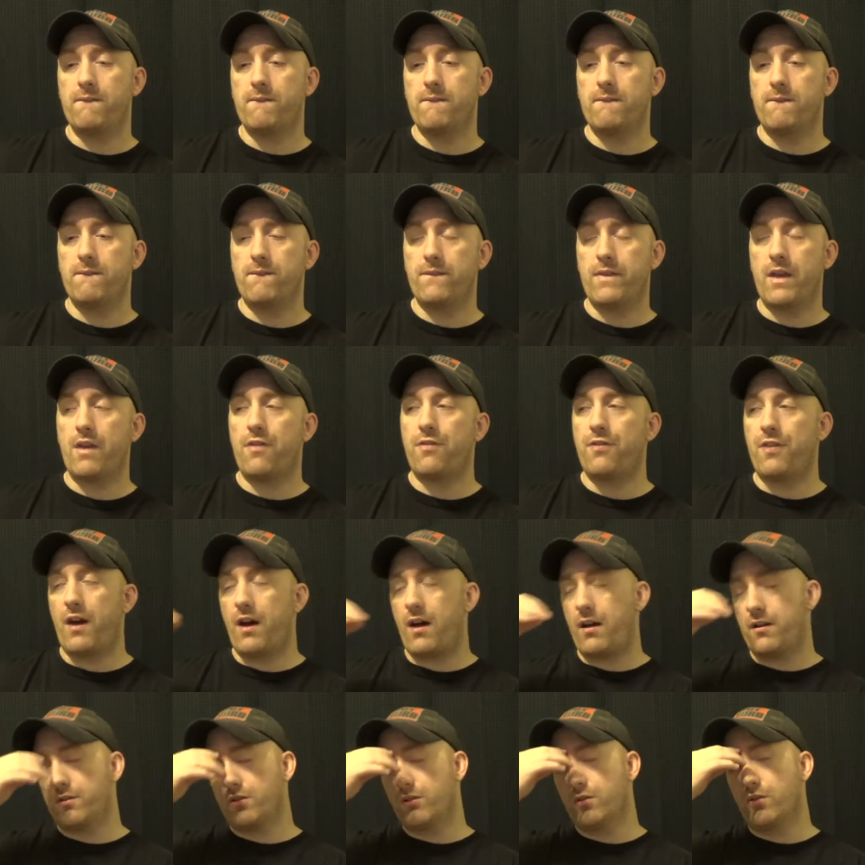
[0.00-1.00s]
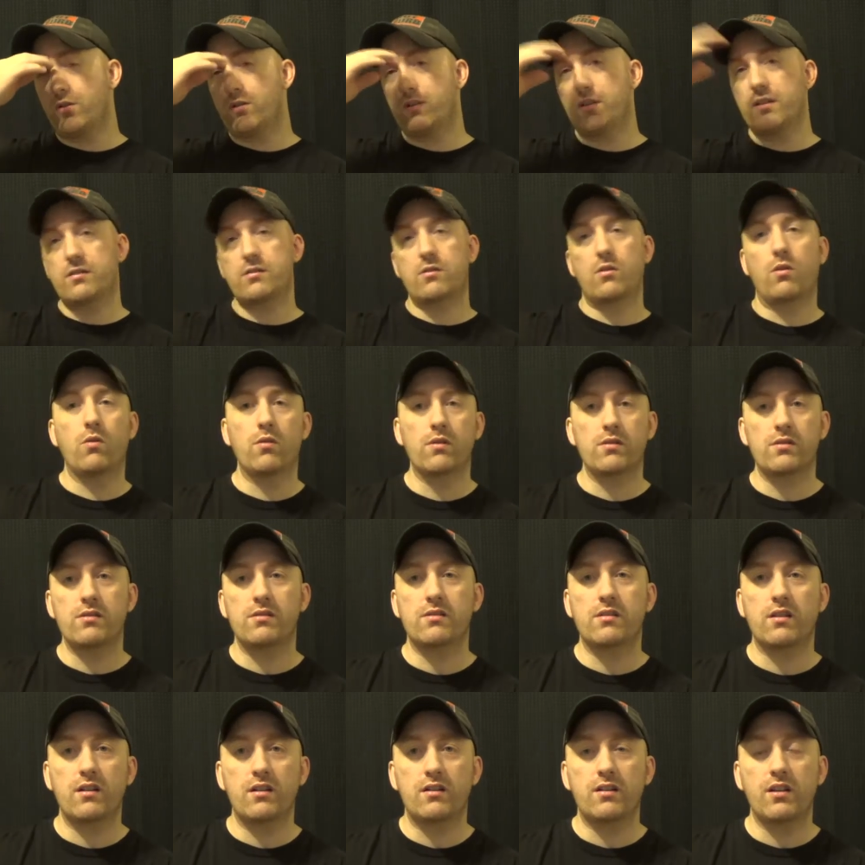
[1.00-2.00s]
they thought, dude, this course is
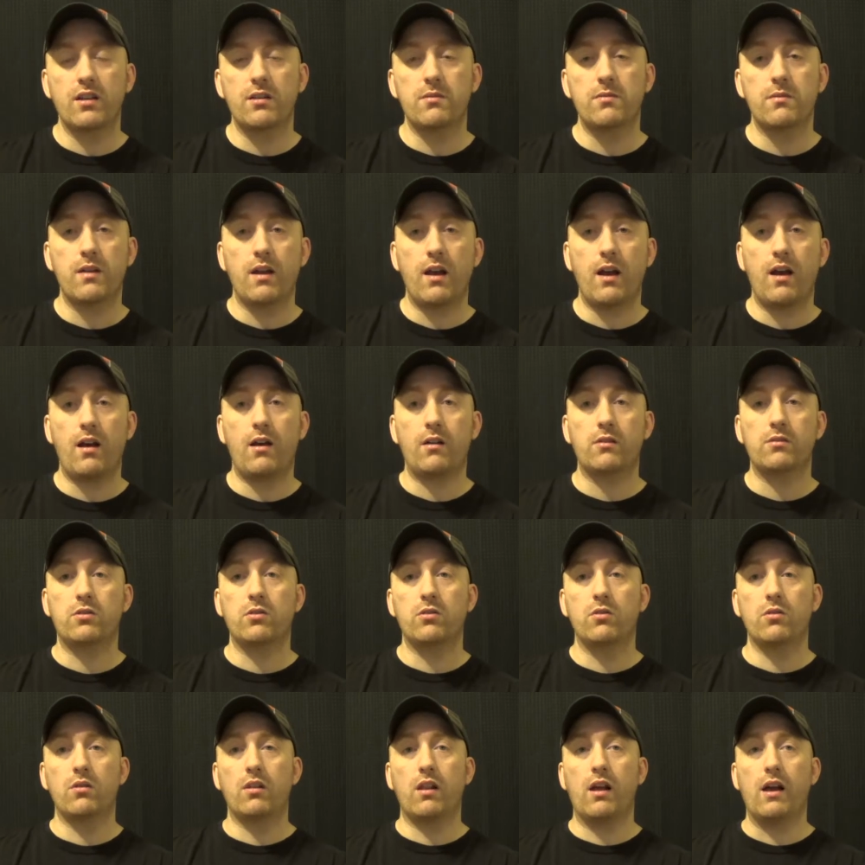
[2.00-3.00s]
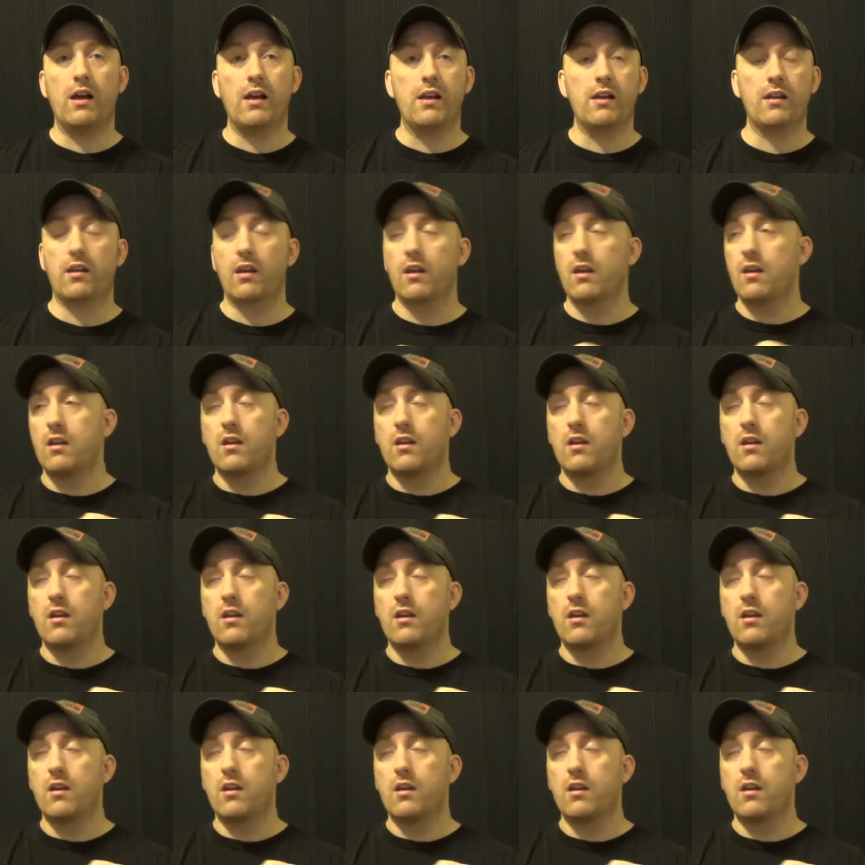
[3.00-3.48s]
going to teach me how to, like,